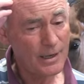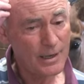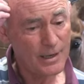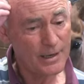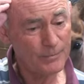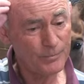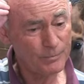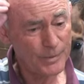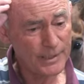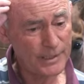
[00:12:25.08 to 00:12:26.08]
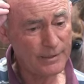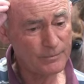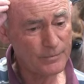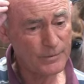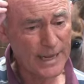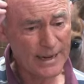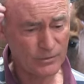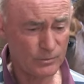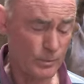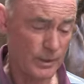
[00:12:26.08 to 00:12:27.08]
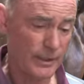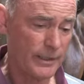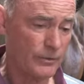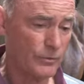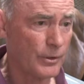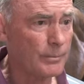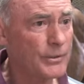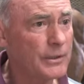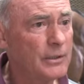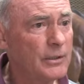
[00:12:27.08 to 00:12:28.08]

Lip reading: Penny has, well, I think it's dropped.